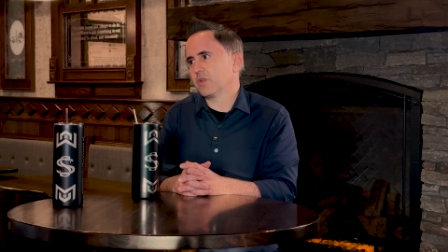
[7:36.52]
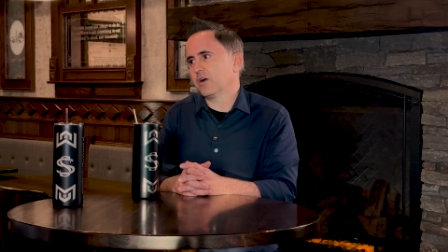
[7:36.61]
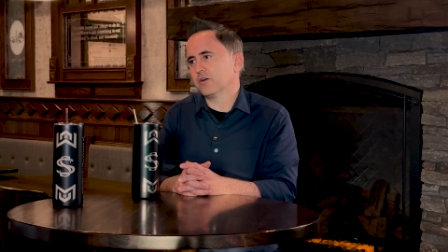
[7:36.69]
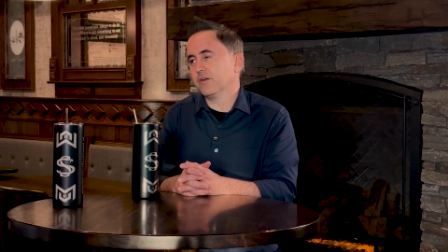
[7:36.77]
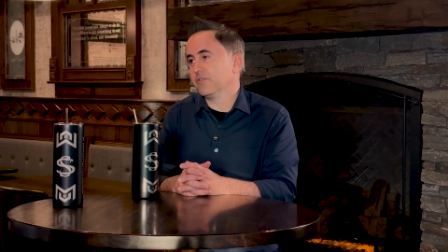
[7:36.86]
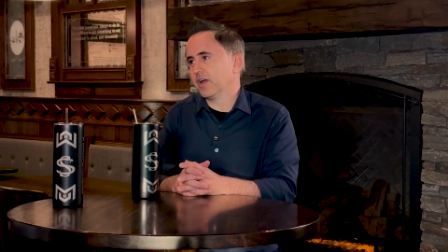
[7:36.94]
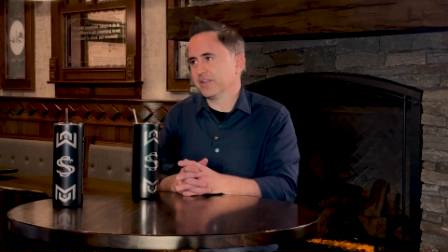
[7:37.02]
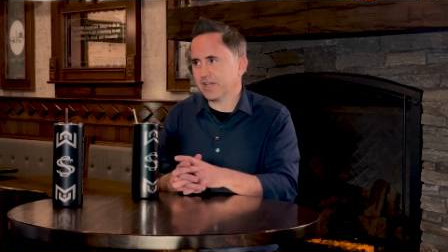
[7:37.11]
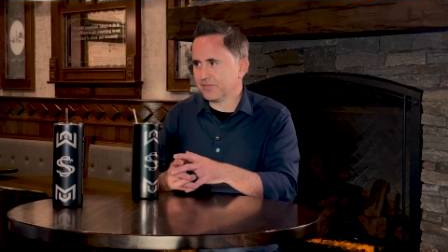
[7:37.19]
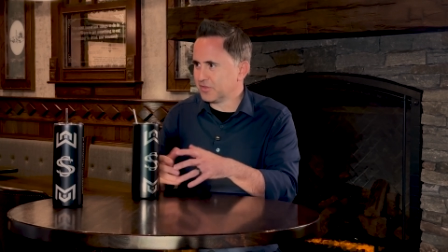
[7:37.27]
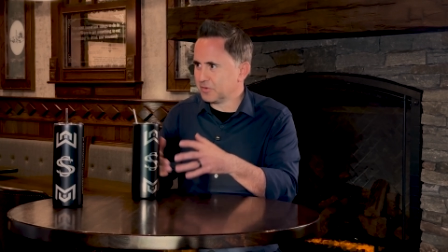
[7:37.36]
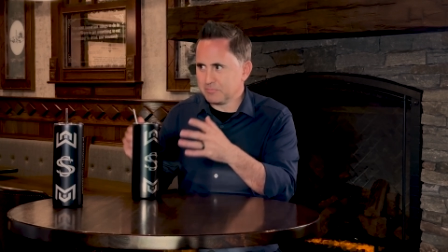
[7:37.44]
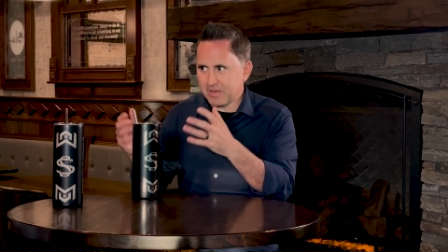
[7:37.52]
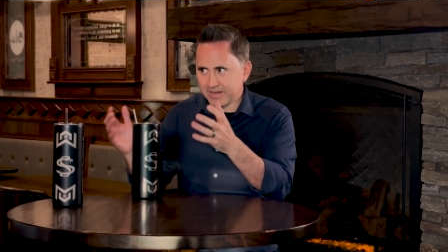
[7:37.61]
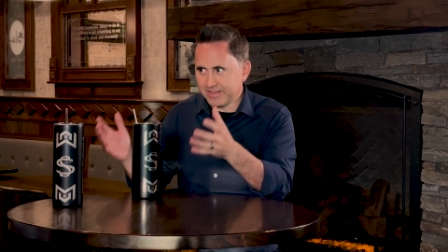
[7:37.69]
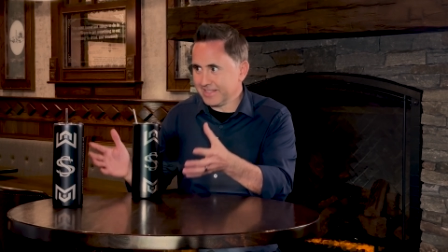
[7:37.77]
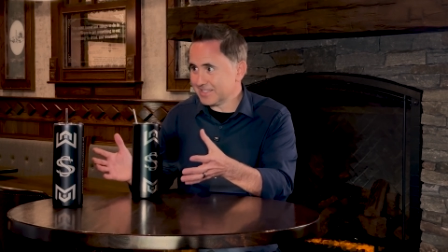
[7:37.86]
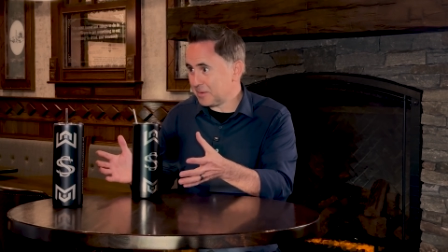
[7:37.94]
I love that. Yeah, I've done many
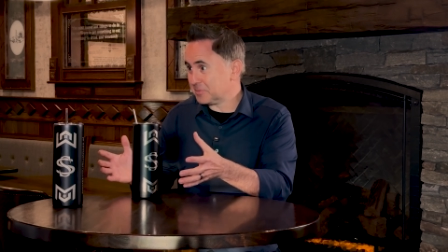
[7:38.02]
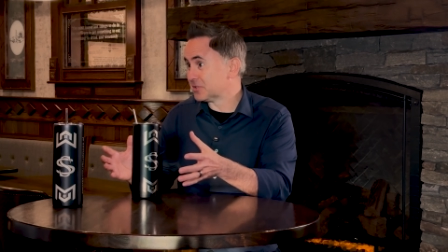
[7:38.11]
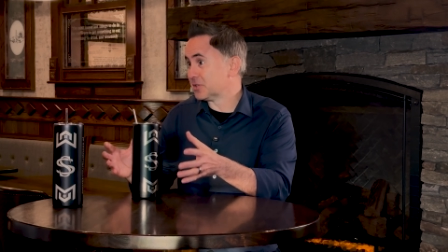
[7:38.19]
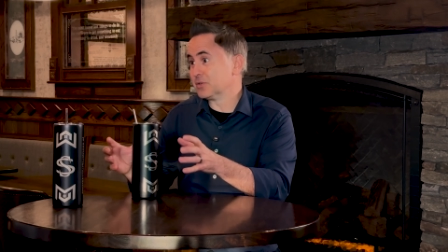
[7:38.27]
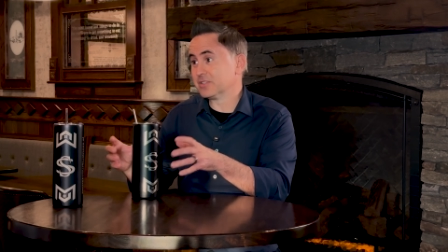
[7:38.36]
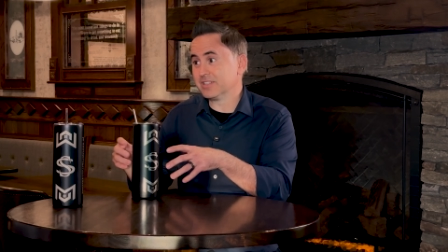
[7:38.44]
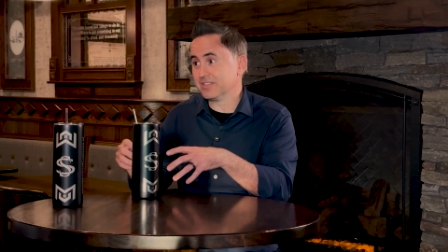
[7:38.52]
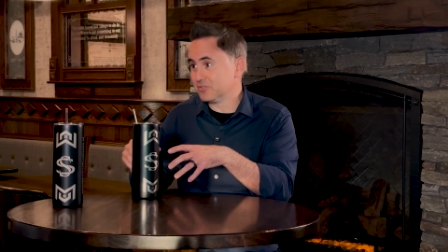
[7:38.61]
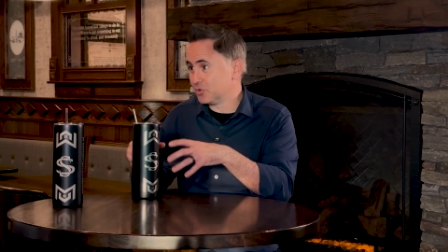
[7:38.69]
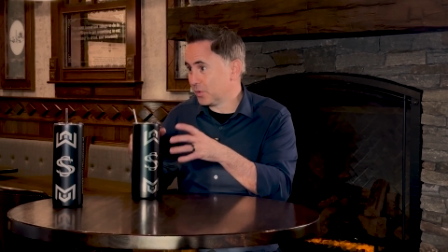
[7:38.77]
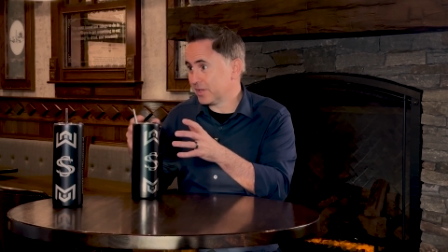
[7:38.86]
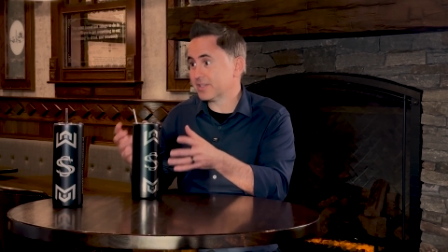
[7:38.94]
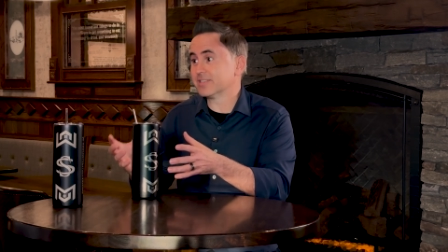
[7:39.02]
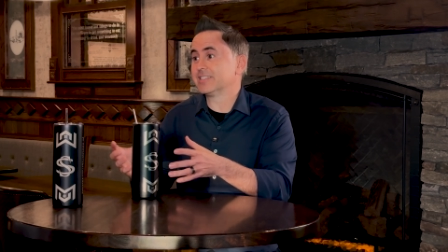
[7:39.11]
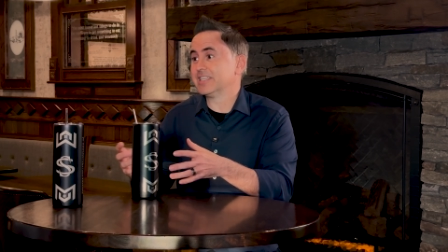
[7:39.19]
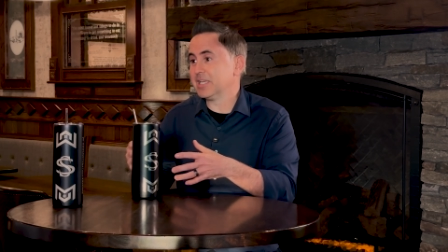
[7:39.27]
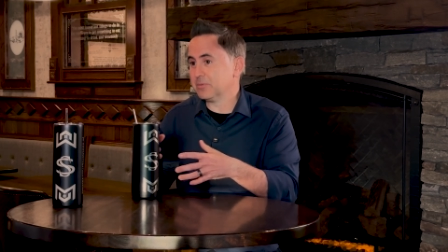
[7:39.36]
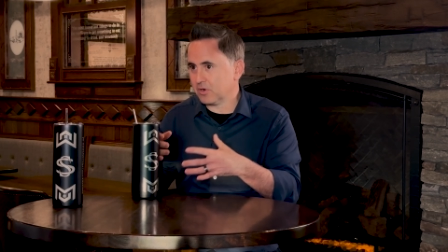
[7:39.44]
of these episodes, and joining a
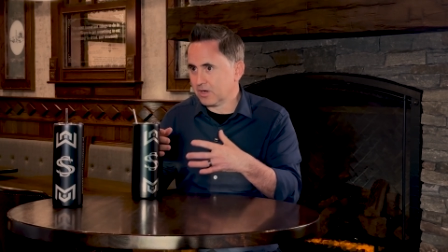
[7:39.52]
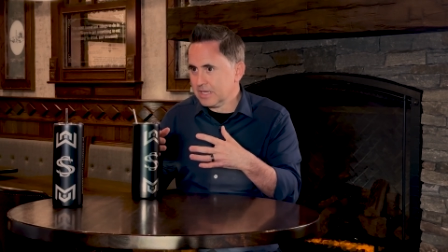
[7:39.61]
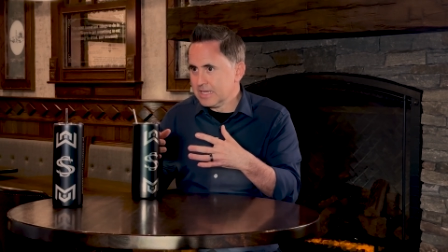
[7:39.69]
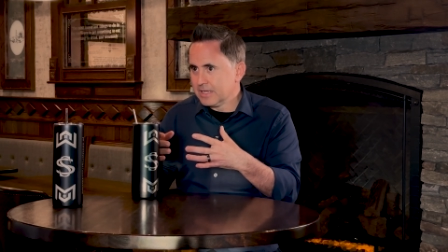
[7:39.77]
team or